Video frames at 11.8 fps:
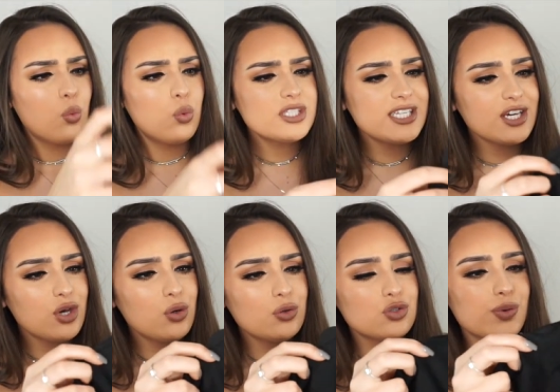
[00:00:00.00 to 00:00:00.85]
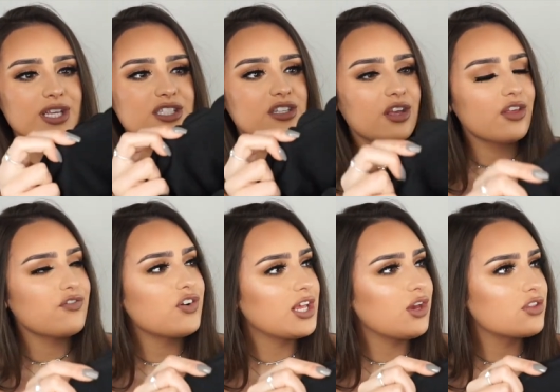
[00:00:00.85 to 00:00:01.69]
What's it called when it's
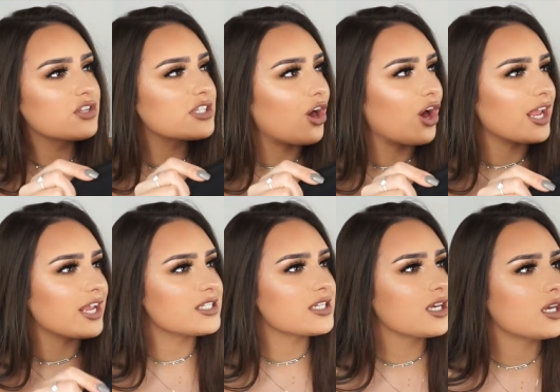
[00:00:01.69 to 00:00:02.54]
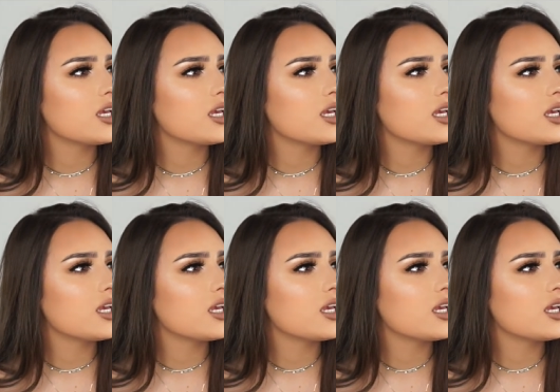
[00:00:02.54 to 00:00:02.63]
freely on the side?